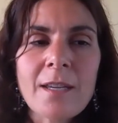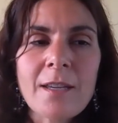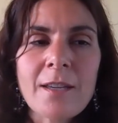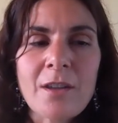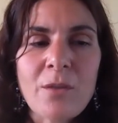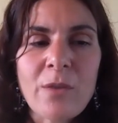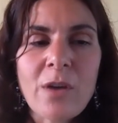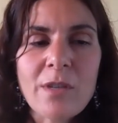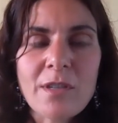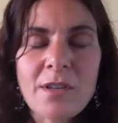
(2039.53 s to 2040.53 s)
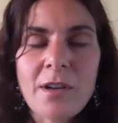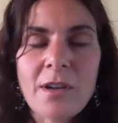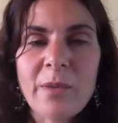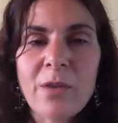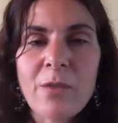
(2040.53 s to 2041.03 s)
We always
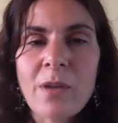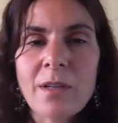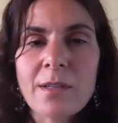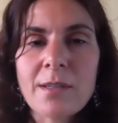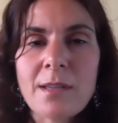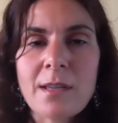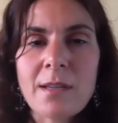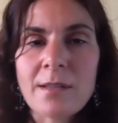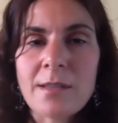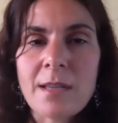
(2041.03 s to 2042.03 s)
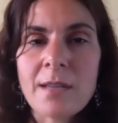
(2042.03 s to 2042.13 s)
talk about, well, it's the